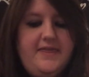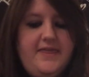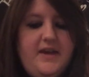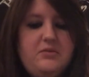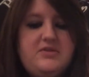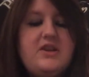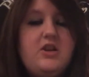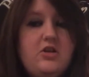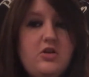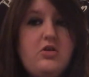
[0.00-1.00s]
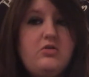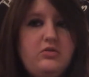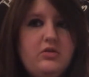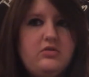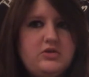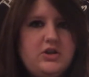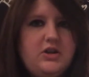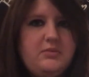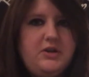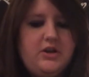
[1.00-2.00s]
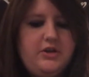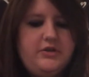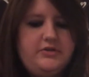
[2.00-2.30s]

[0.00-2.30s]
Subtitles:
That was a long, long time ago.